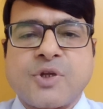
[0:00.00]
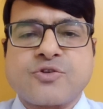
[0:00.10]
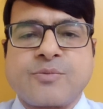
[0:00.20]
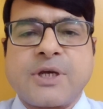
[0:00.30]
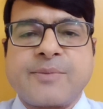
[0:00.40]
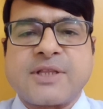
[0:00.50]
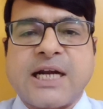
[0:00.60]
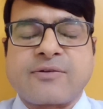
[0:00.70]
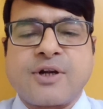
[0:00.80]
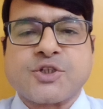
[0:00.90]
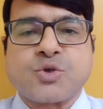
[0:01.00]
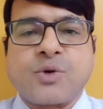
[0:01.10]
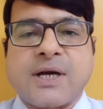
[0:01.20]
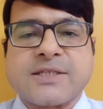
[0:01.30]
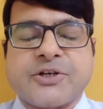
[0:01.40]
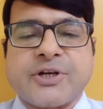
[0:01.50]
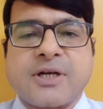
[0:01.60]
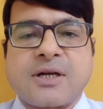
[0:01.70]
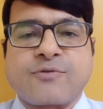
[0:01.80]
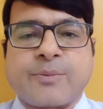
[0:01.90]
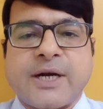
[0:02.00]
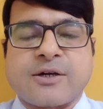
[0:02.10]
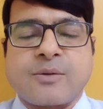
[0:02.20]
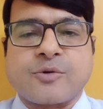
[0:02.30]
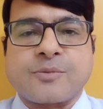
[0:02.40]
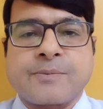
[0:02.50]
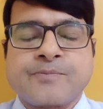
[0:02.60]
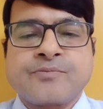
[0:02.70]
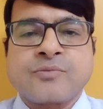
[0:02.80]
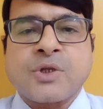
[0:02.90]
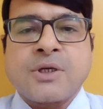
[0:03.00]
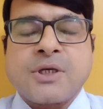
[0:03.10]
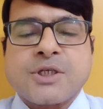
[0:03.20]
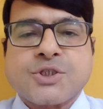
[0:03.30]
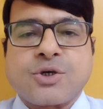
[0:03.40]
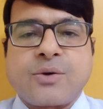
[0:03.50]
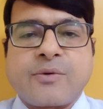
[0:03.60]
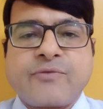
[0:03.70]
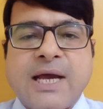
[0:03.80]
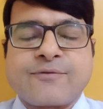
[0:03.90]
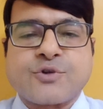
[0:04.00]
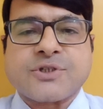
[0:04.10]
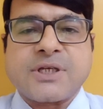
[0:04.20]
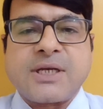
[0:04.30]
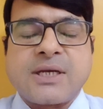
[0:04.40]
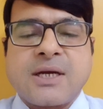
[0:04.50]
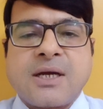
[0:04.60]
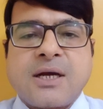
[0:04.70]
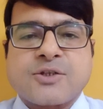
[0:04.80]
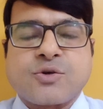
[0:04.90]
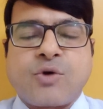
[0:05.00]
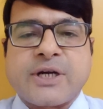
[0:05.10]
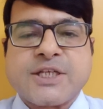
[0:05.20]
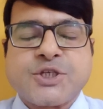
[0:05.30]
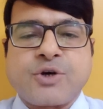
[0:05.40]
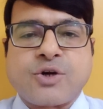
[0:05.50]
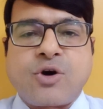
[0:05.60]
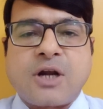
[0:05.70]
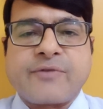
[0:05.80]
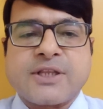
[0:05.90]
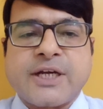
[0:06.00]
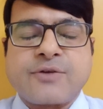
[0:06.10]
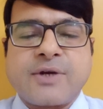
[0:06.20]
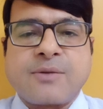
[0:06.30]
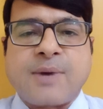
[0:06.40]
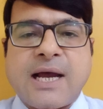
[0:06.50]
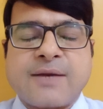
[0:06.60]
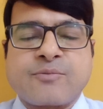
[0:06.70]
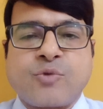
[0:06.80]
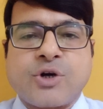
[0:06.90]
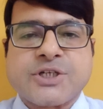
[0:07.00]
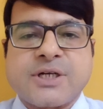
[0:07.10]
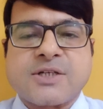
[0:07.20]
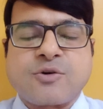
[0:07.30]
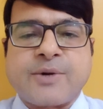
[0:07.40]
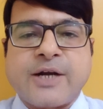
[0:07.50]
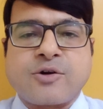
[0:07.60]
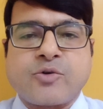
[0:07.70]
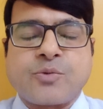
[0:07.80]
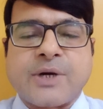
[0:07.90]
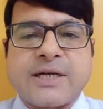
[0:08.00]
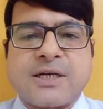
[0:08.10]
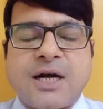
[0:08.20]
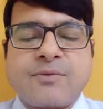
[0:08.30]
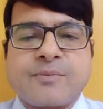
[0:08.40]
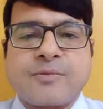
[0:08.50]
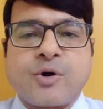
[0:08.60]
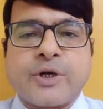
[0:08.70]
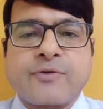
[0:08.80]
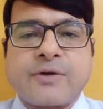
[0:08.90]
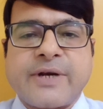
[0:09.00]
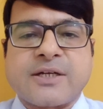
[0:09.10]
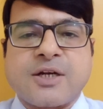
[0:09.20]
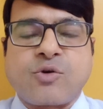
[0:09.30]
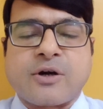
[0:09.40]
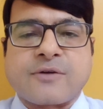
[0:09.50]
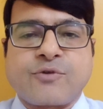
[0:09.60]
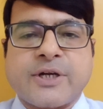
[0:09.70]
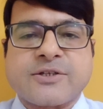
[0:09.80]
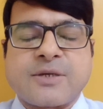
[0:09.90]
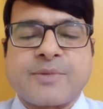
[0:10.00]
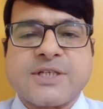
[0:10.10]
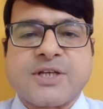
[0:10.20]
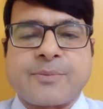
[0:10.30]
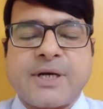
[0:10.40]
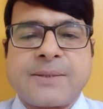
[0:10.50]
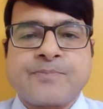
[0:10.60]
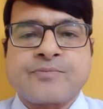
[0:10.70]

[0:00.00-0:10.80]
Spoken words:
So maybe that will also work as a trigger for Brightcom Group. So we have to see. So what is your call, whether you will buy more shares of Brightcom Group right now or you will wait till quarter four result? Please comment.